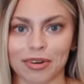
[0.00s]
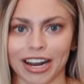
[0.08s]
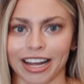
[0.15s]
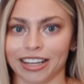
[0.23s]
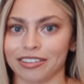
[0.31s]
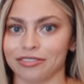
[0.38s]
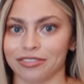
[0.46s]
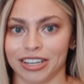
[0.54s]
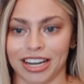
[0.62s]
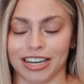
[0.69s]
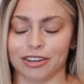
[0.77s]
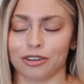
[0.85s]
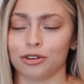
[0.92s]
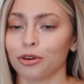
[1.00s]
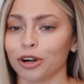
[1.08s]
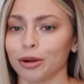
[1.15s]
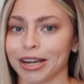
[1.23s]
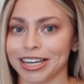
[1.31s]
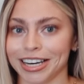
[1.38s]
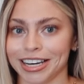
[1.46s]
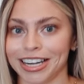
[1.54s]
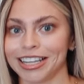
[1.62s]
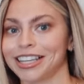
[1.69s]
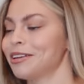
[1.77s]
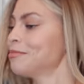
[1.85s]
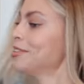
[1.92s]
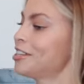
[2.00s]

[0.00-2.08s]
but I lived in a dorm, I didn't need them,